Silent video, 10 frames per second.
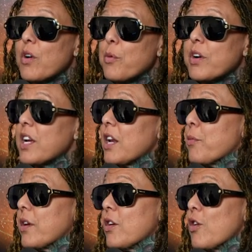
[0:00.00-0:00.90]
want to bring
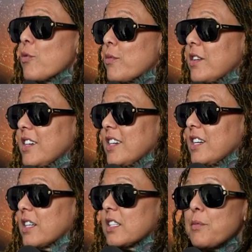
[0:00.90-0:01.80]
anybody home
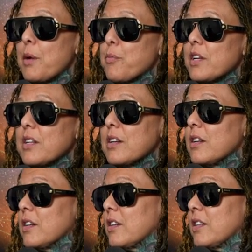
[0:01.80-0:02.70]
because i'm not
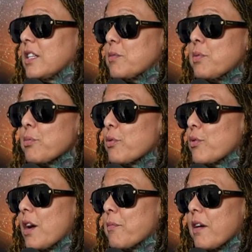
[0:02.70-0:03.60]
bringing these people
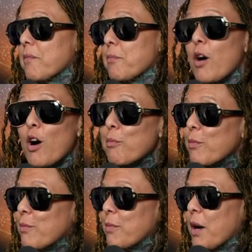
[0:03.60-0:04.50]
around my right.
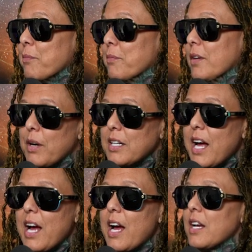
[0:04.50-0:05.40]
mom my, my
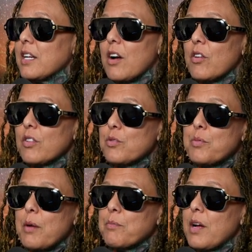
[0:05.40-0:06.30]
dad and all those
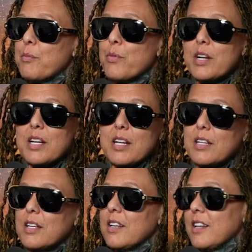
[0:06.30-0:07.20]
i'm not
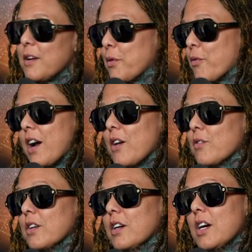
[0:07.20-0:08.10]
bringing them
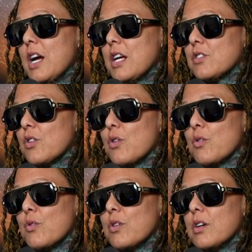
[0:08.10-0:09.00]
around
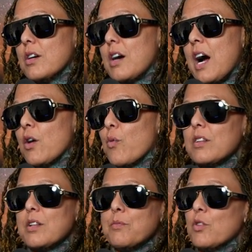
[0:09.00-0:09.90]
so I don't
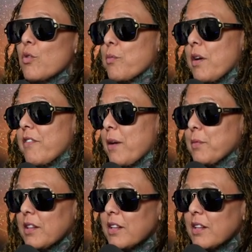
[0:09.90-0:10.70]
want them to know where my family